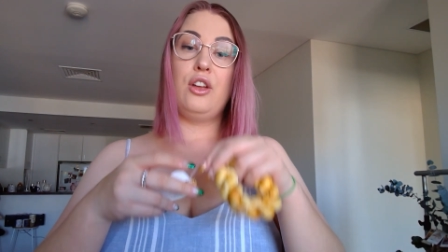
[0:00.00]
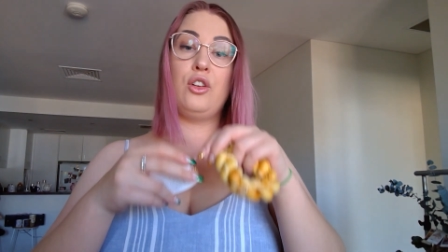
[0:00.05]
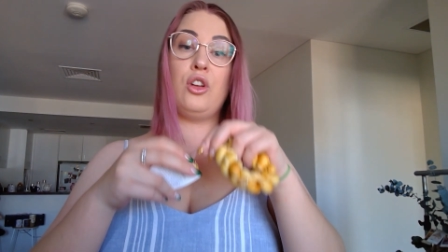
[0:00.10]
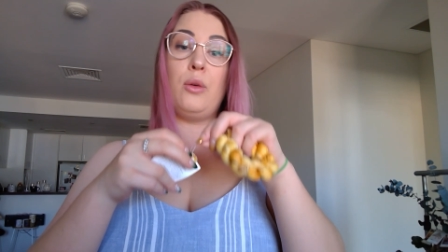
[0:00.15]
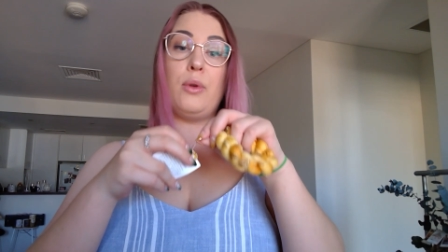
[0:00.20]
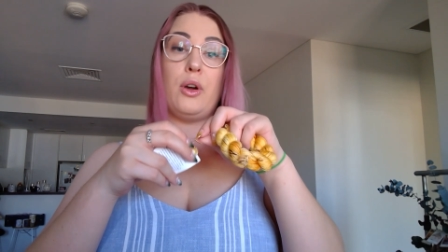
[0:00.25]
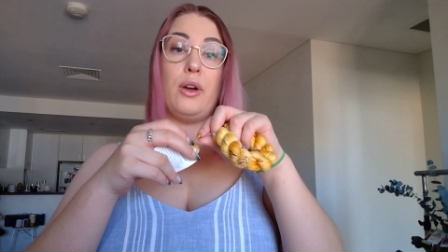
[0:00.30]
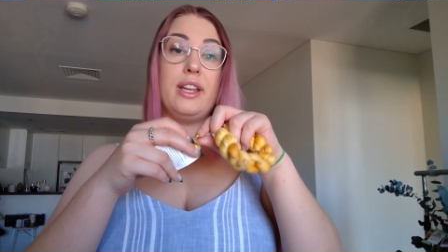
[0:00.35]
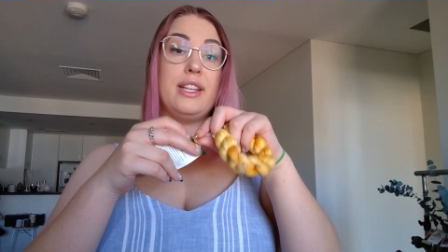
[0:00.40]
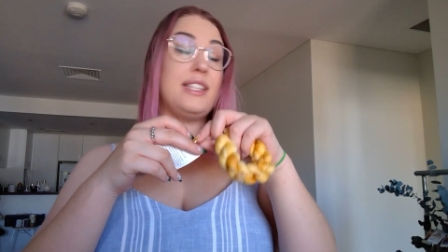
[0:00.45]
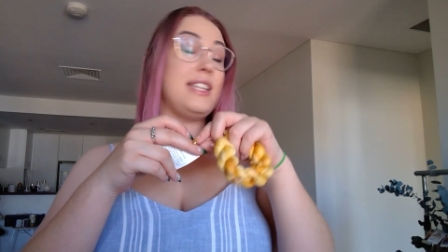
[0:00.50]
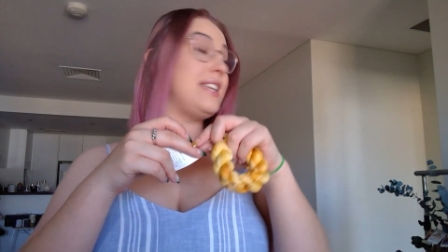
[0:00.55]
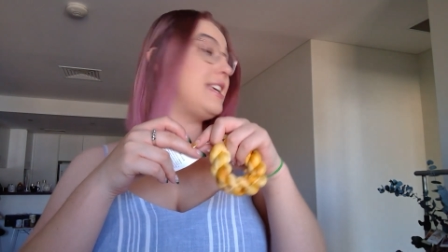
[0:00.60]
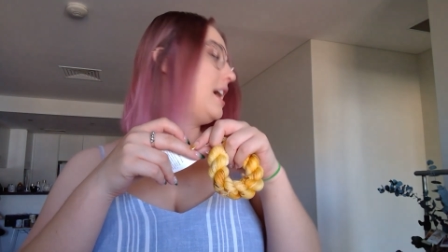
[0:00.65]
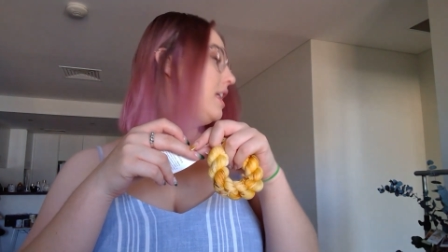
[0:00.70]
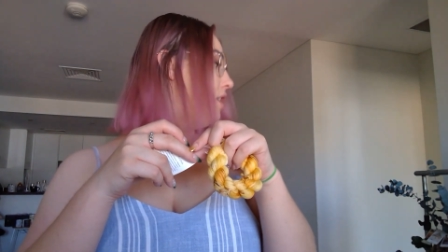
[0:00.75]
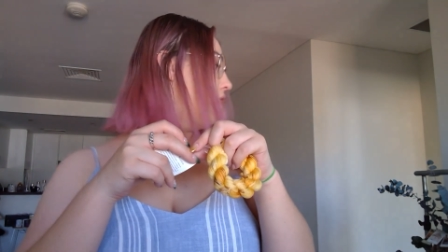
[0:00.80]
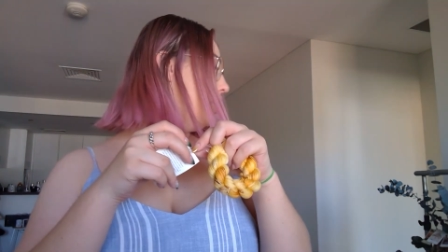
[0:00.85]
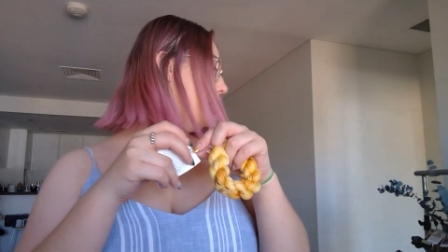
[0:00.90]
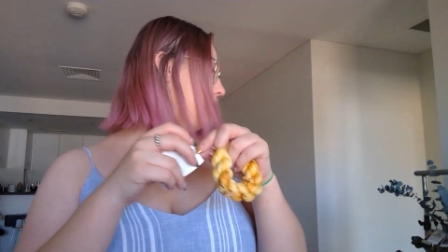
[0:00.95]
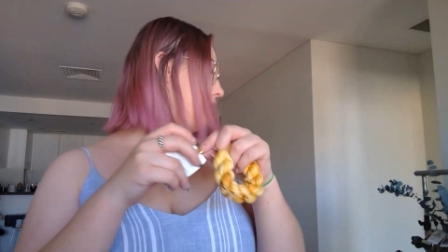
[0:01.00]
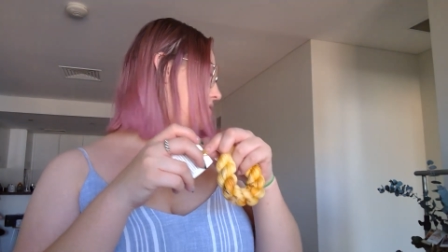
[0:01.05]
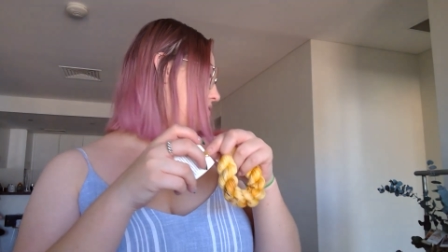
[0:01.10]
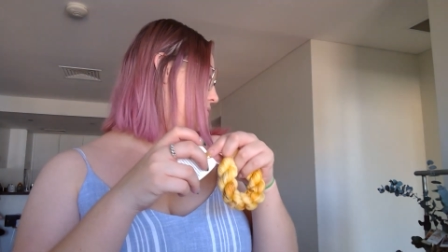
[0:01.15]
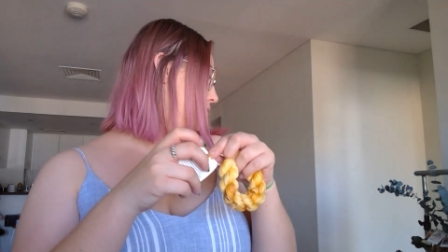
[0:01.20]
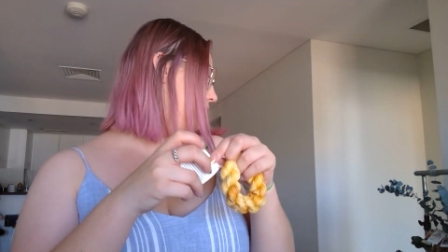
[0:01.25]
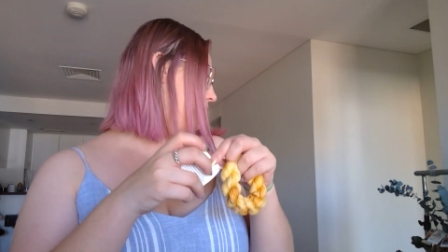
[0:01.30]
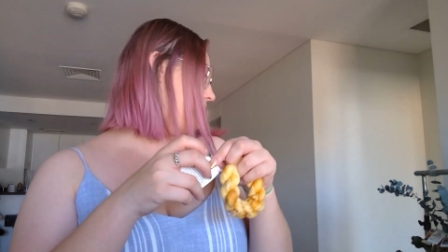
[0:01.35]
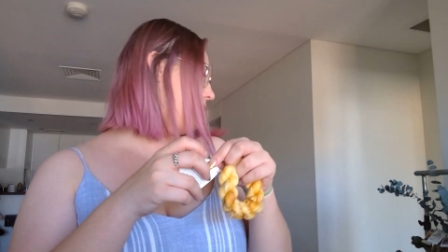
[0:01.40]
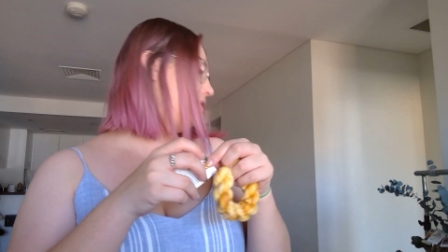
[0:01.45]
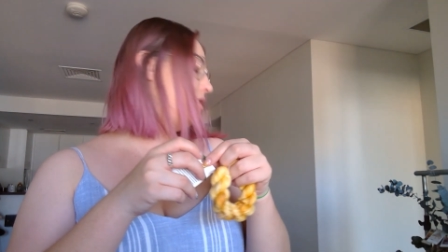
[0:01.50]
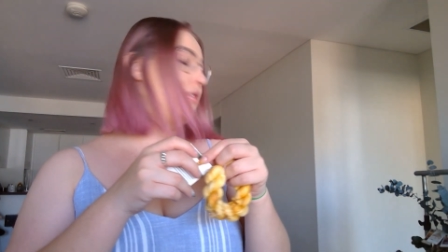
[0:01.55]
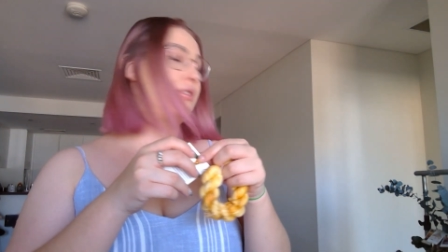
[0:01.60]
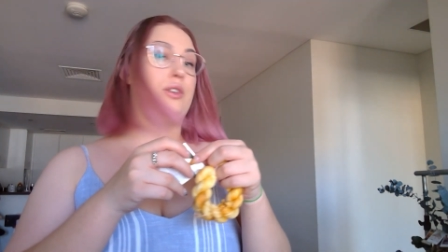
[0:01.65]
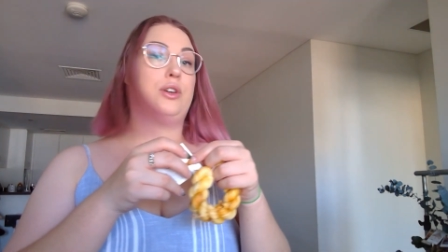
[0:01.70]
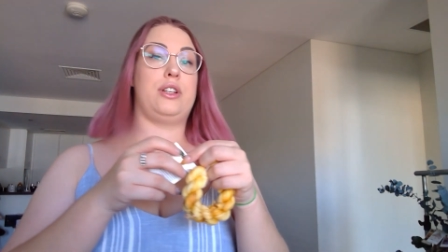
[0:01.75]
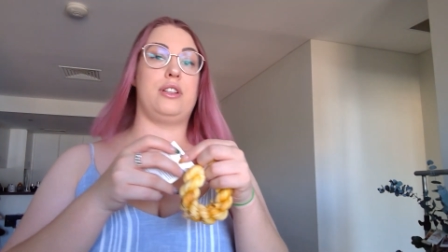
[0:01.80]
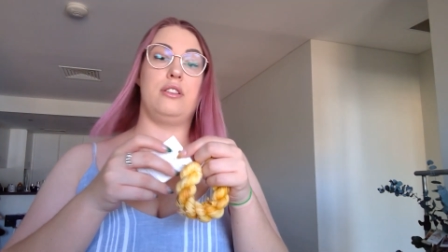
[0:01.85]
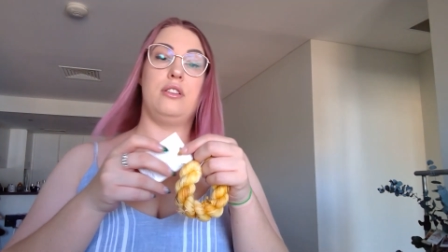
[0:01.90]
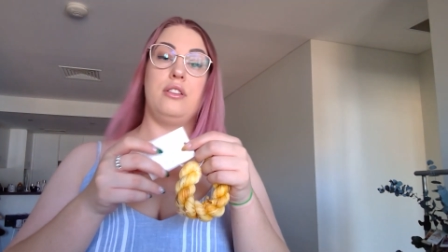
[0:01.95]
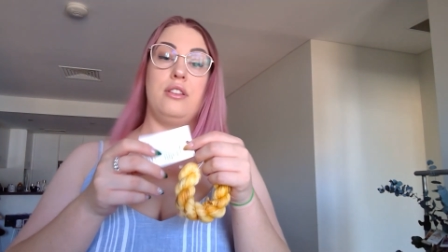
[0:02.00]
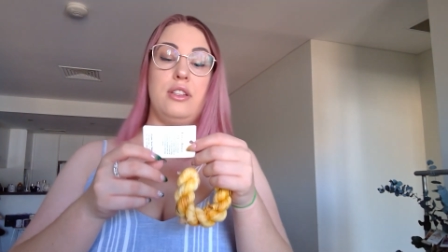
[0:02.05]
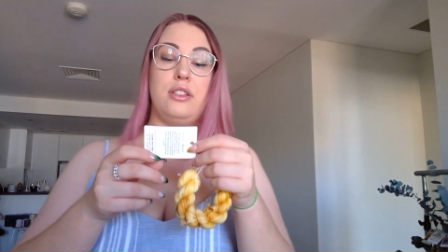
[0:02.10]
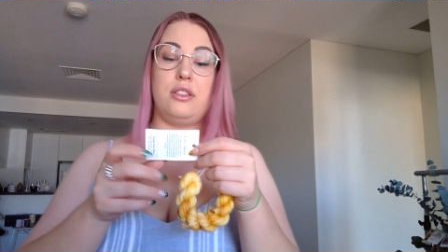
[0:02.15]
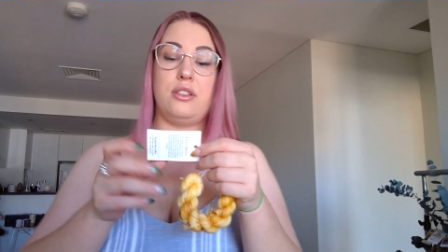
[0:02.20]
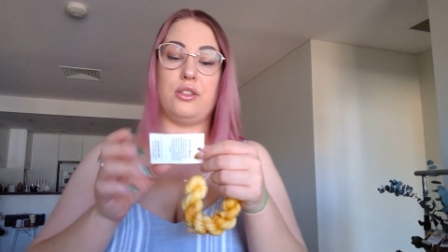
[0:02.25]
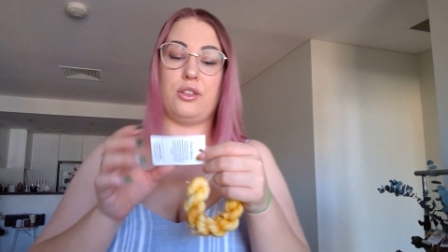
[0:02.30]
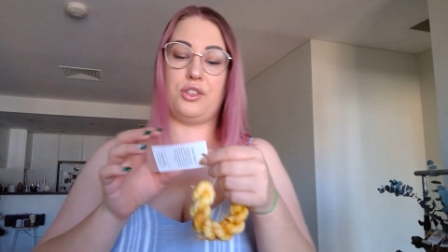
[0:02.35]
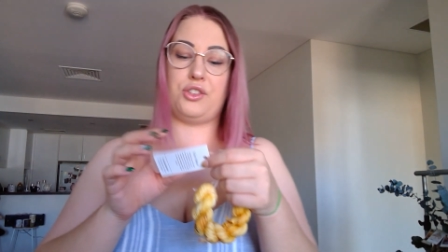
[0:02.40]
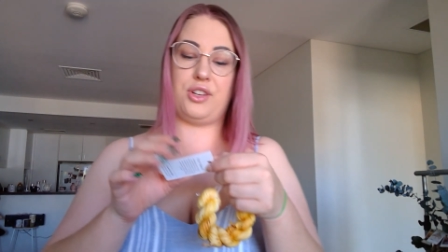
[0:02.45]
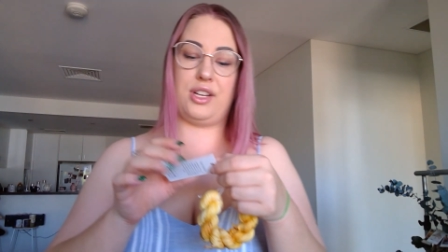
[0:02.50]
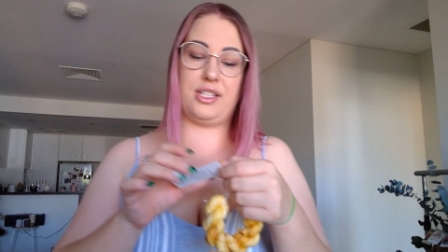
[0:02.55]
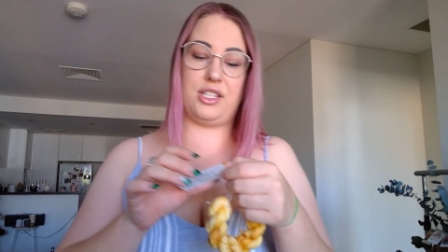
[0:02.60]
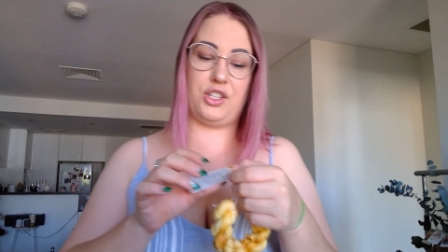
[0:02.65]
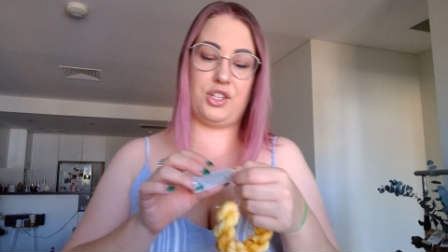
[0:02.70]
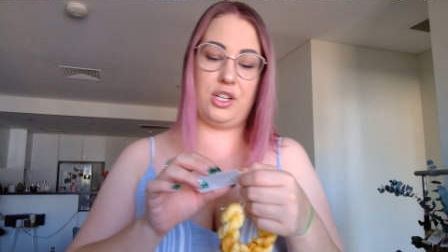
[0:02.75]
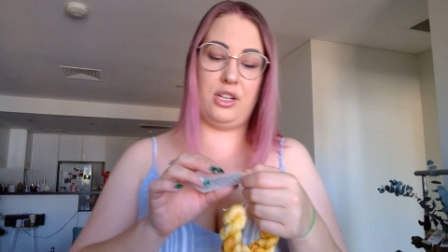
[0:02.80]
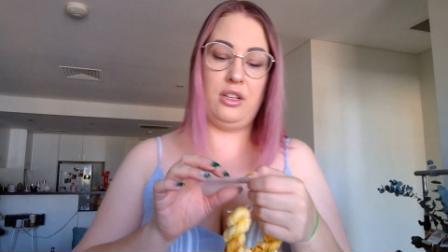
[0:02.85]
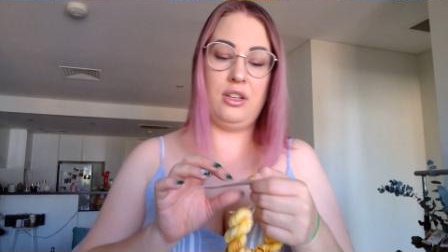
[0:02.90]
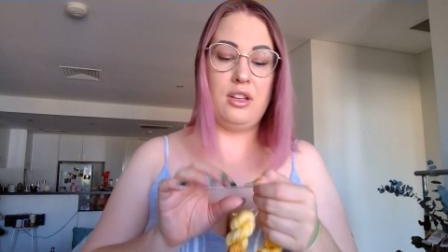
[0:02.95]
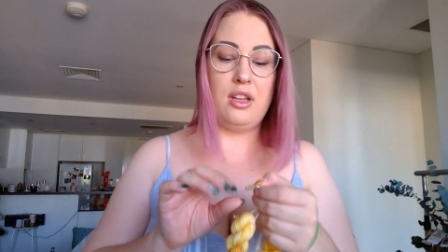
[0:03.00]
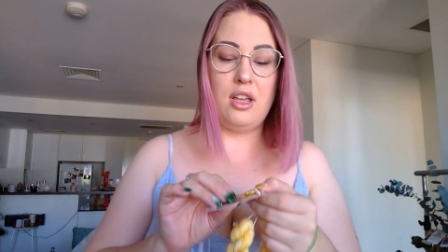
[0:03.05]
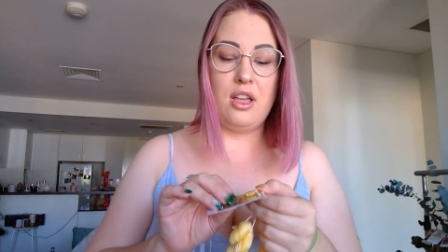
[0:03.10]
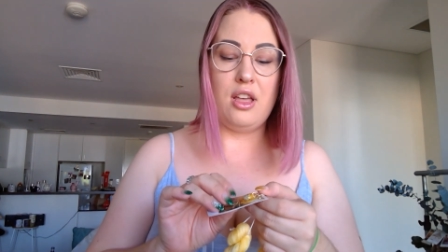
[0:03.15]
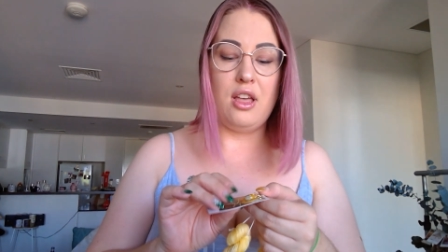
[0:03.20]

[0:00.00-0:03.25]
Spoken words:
No, we're going into yellows. Oh, this is a good transition.